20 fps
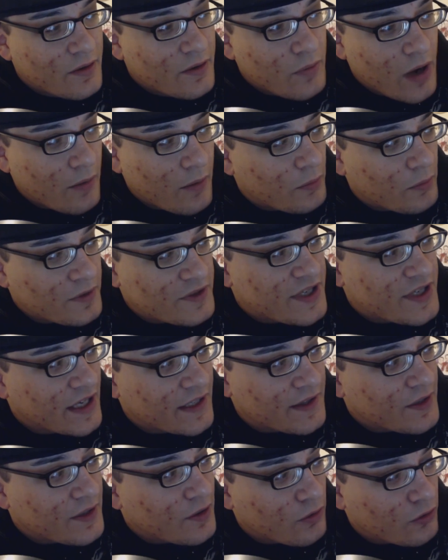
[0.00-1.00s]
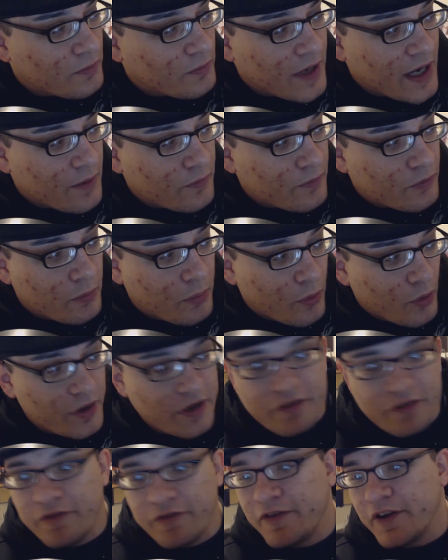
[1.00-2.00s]
well, I will protect the old man,
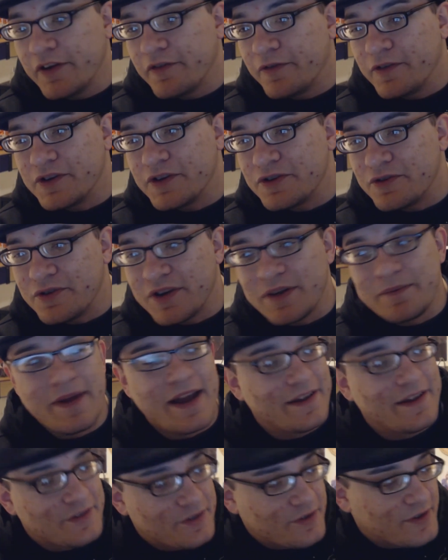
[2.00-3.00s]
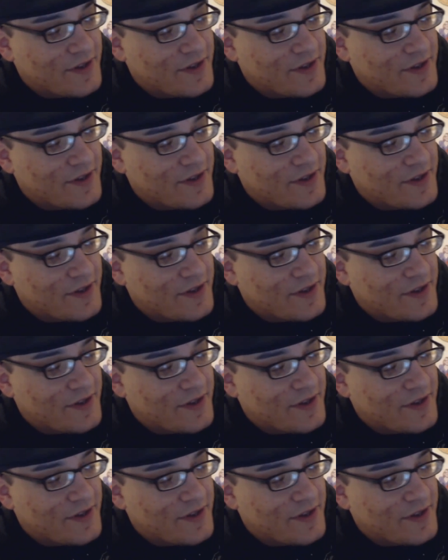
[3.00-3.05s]
reporting fit for duty, master.